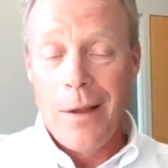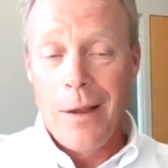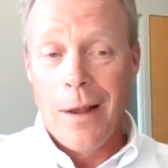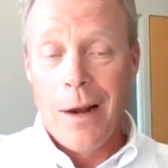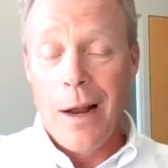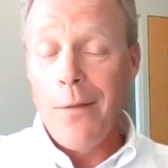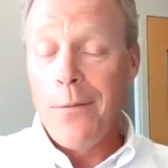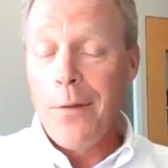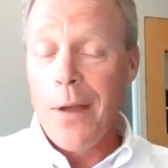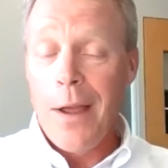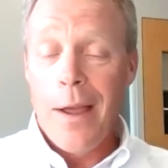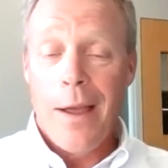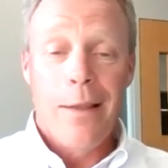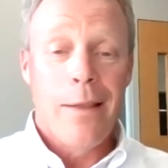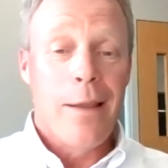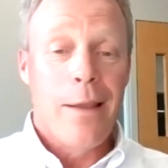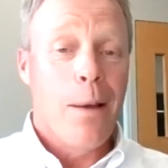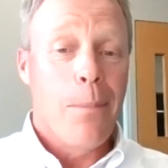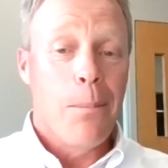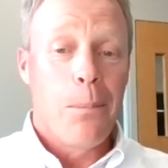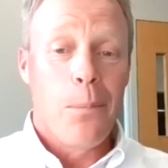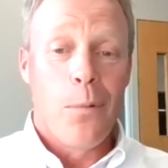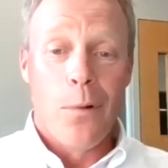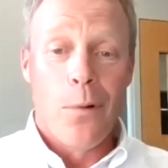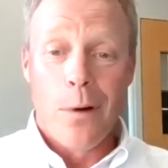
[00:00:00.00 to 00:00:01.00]
And I've had
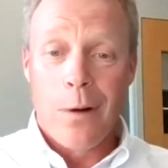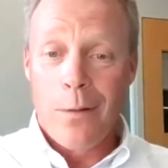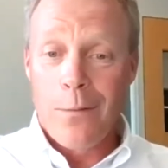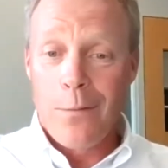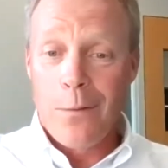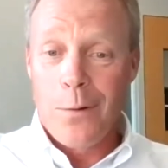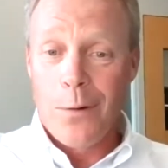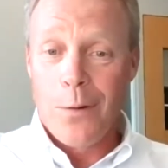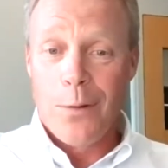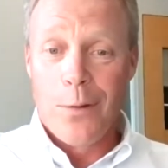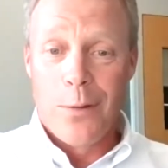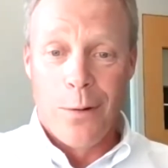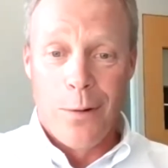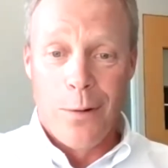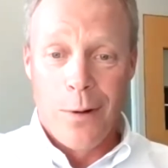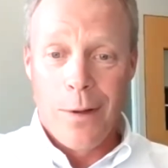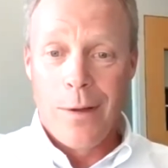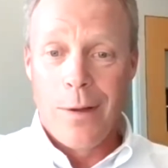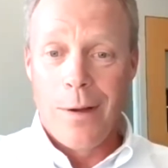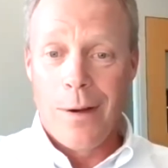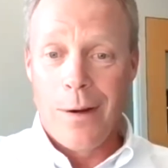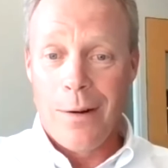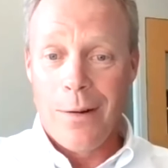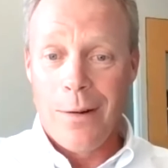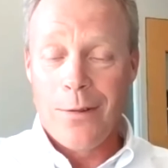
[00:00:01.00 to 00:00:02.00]
that book for 30
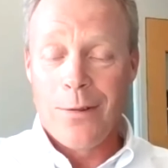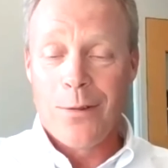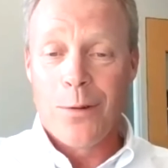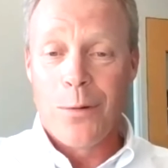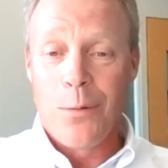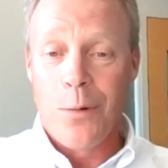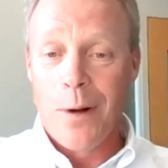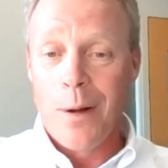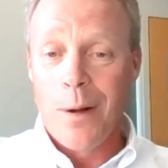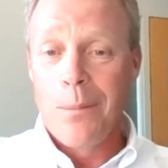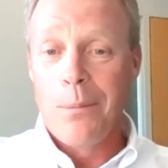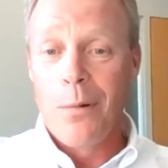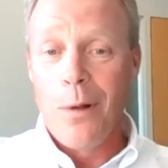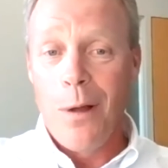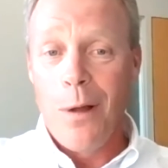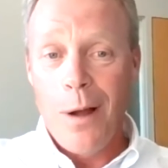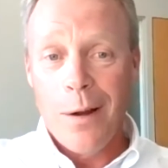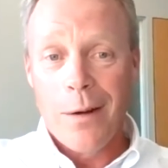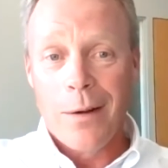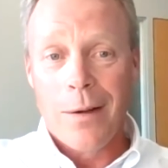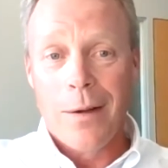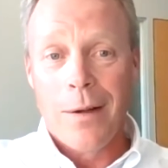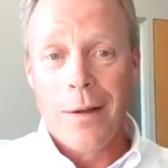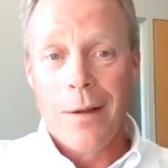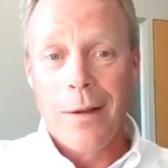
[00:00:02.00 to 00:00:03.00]
years. So when I
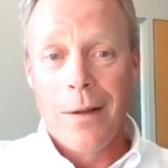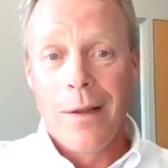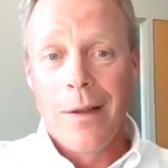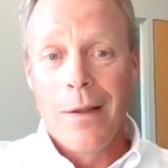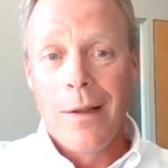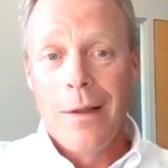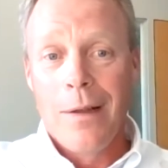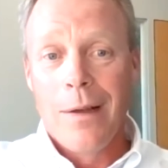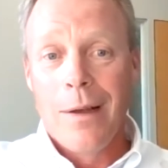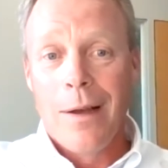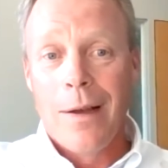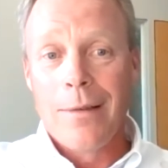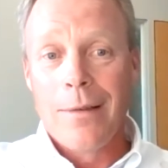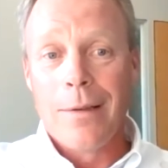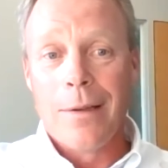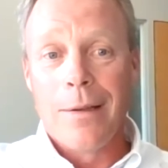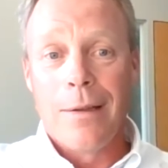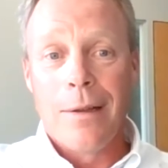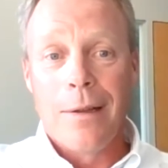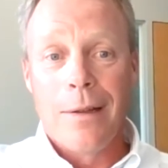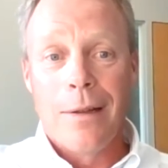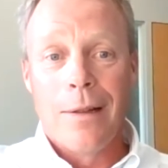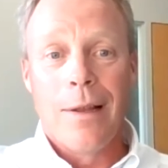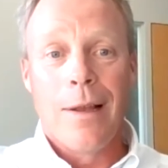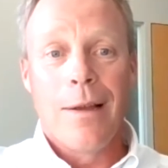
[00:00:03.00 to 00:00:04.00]
blogged it, I said,
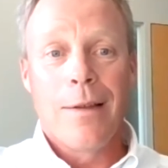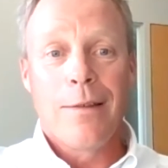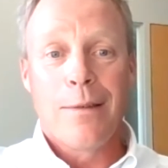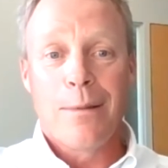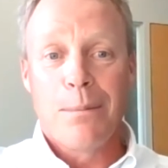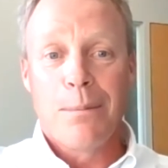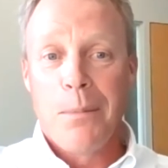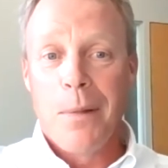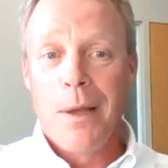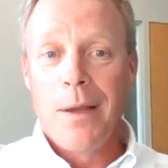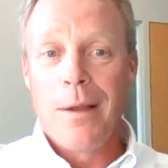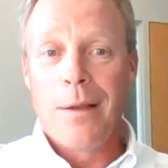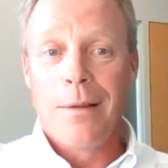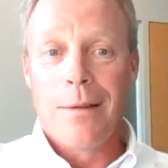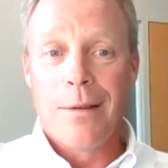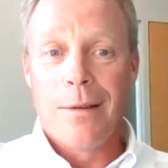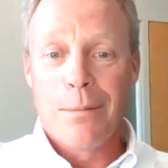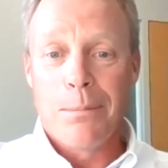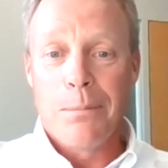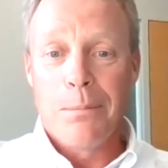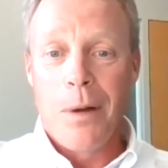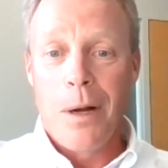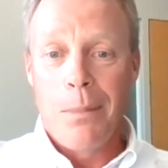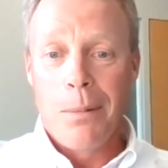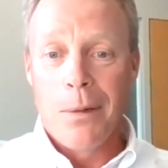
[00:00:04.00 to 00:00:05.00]
let's make
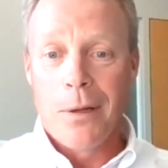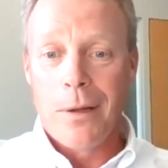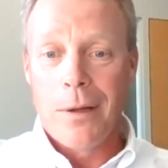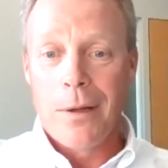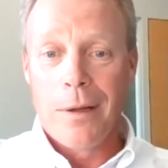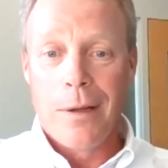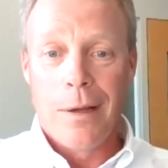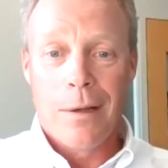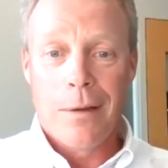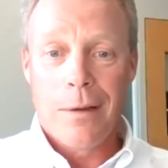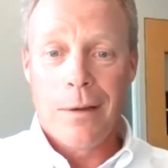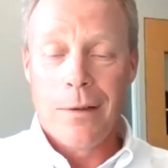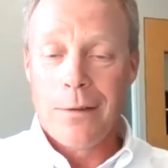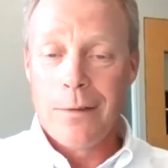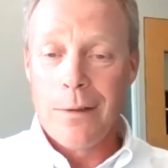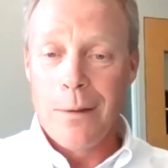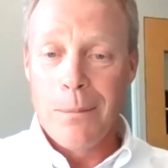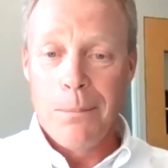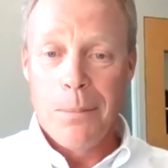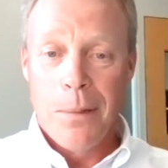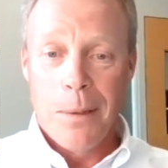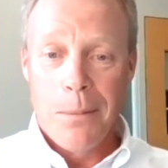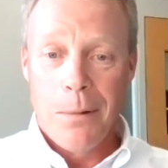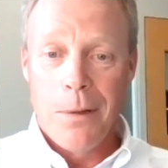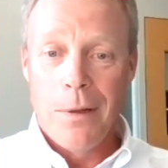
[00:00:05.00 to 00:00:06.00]
this public again, because
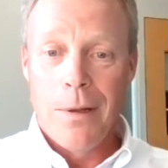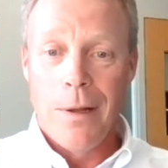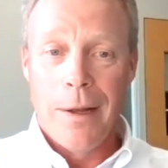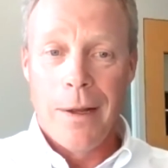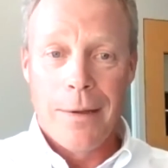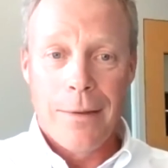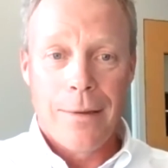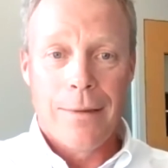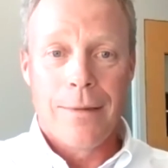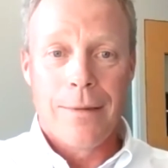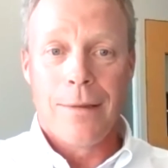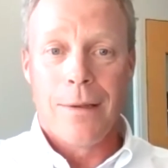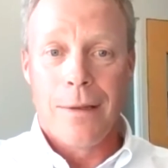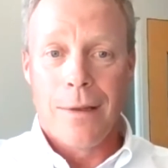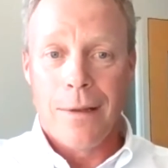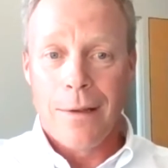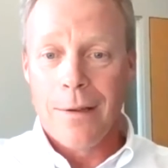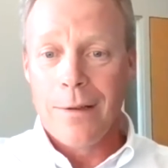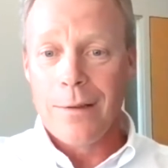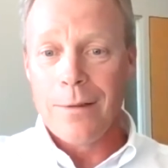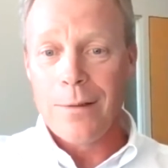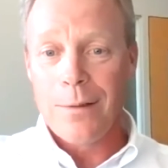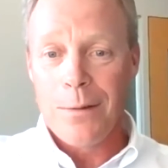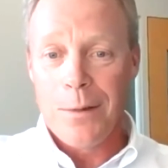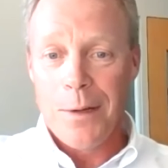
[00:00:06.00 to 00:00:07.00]
some people like to see the
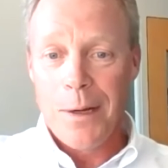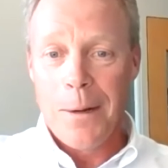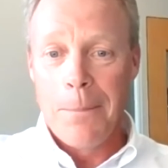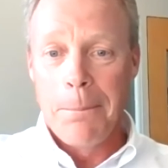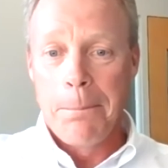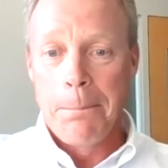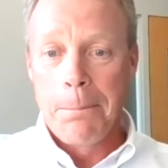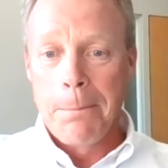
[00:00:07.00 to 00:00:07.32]
history.